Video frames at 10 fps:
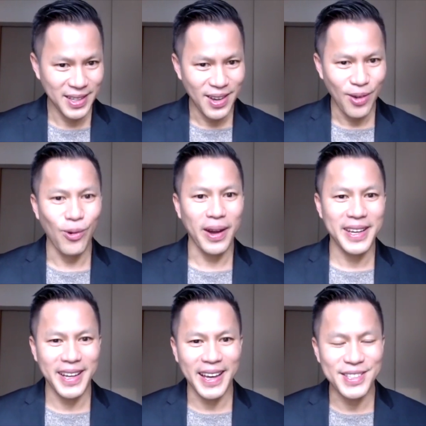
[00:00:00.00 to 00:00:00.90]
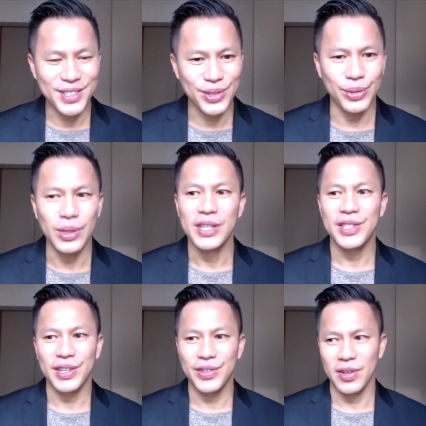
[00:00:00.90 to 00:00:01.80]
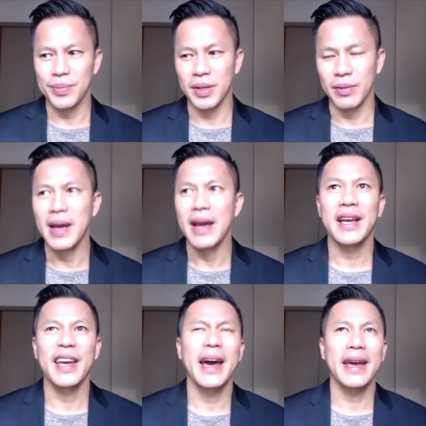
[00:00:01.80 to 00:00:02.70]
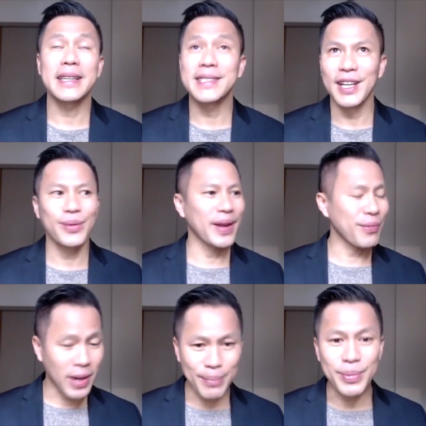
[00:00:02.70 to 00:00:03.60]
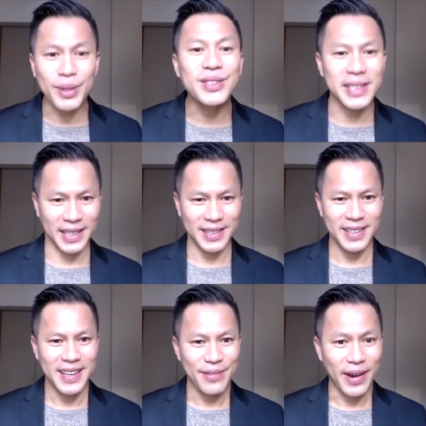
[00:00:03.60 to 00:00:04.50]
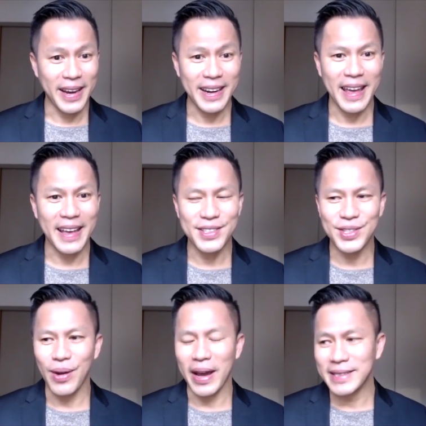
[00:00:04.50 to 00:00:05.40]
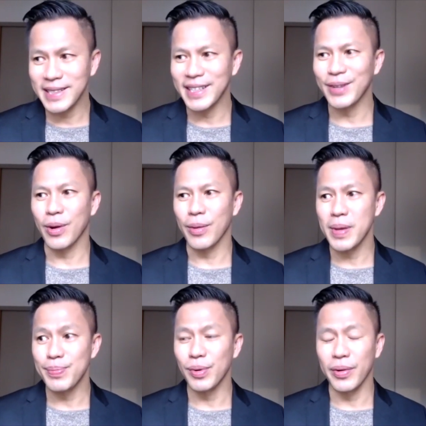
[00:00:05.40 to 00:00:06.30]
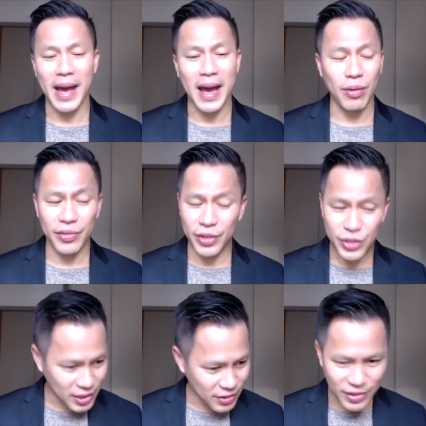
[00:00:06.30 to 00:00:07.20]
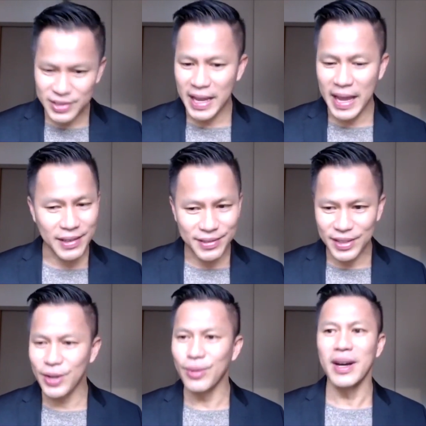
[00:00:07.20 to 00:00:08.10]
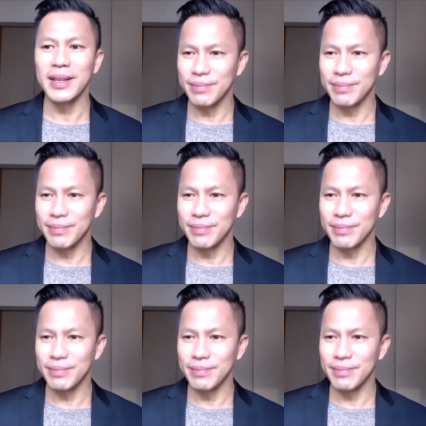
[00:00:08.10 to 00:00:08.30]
What can I do to contribute? Can I accelerate what I'm building? Right? And so I see it where people are now, they're saying, you know what?